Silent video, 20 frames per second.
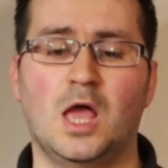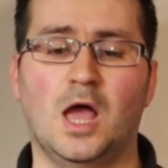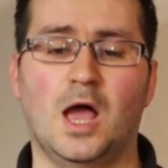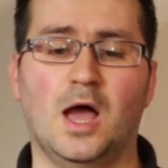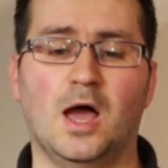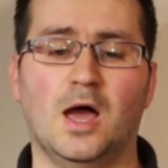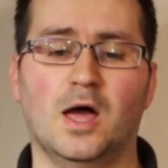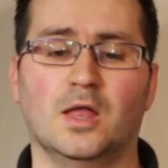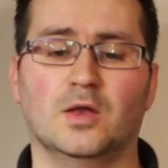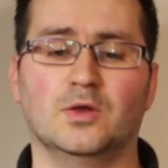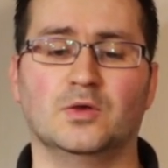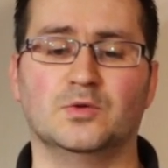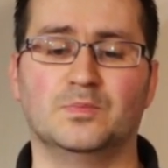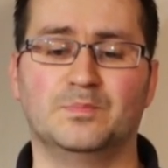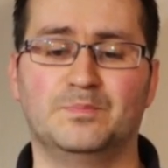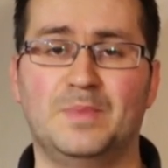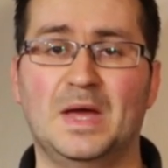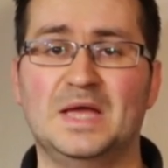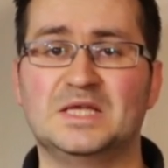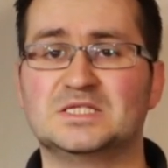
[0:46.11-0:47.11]
and
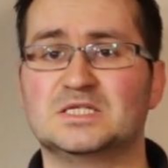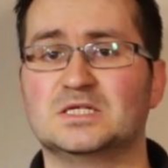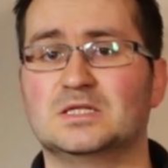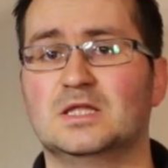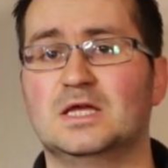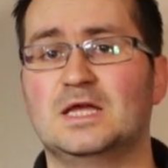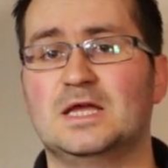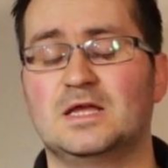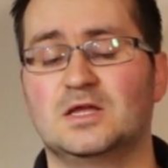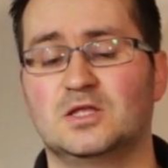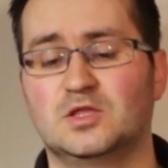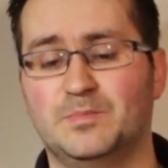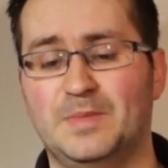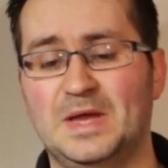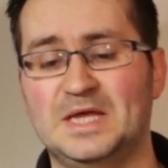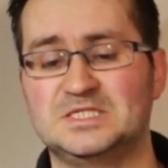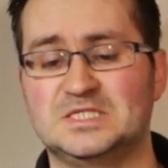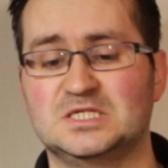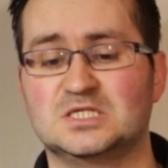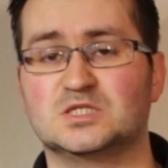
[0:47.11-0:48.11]
basically the
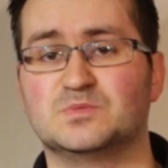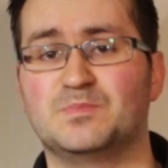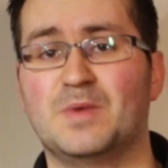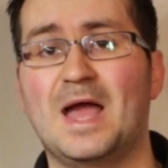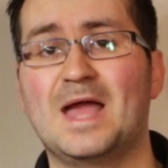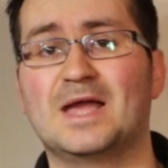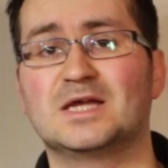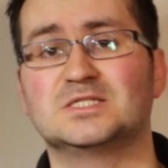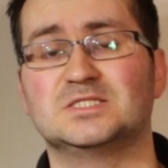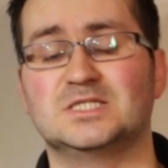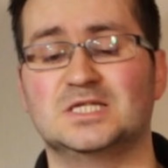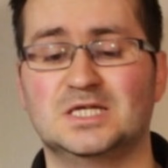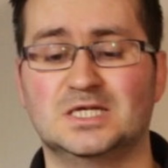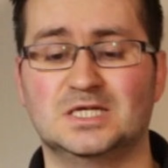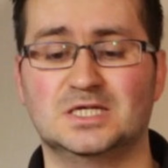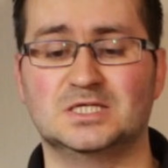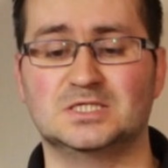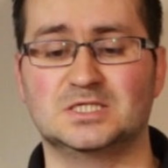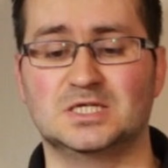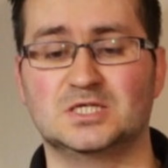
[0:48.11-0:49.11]
basic specs
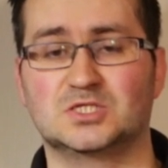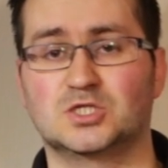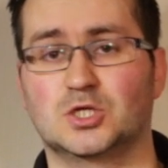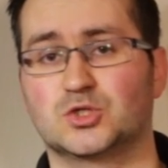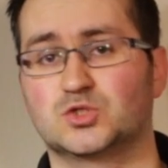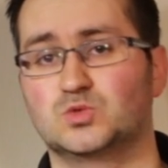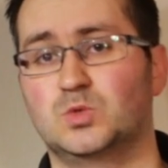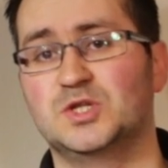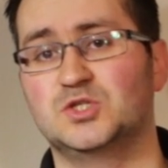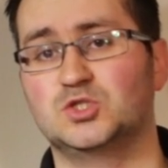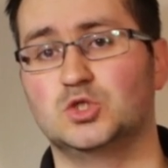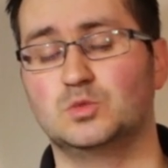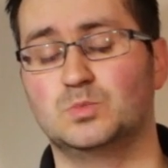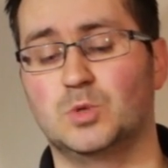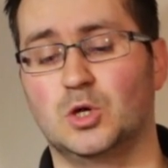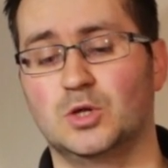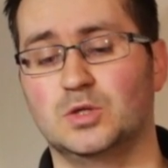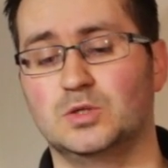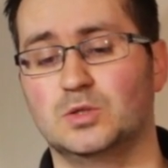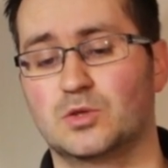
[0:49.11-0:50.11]
is it's got a
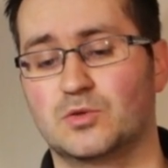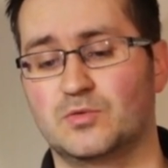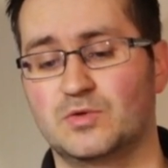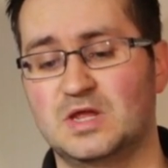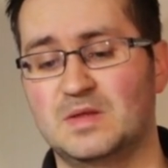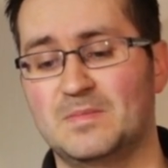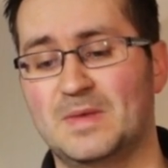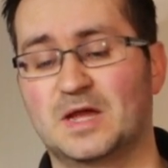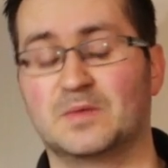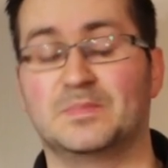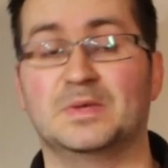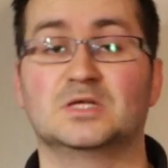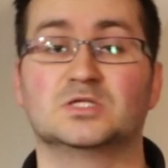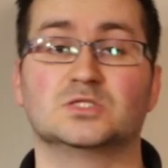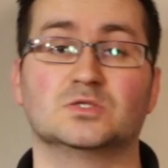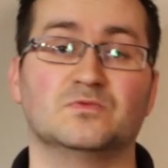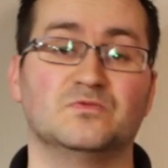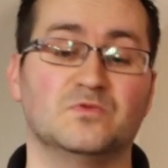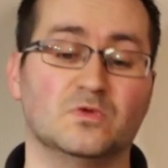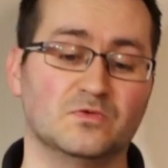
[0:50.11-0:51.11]
22.3
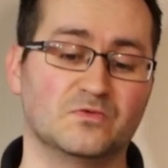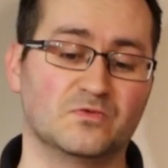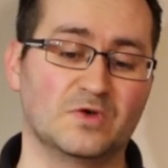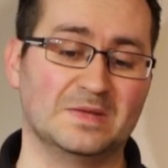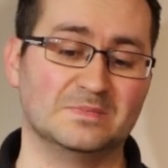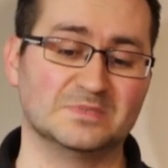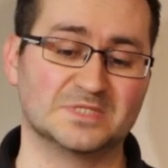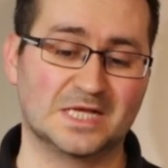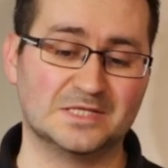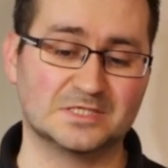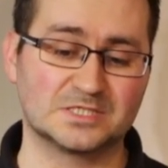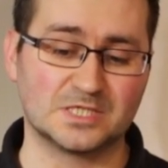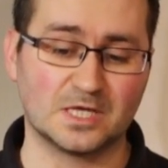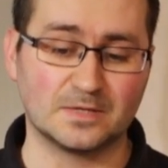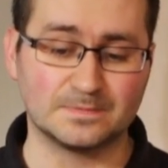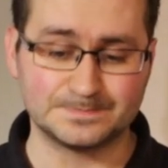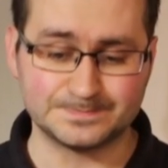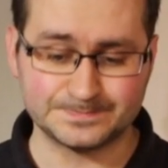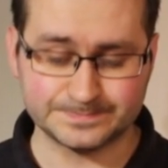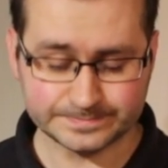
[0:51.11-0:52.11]
megapixel full frame
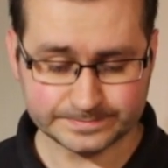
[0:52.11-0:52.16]
sensor,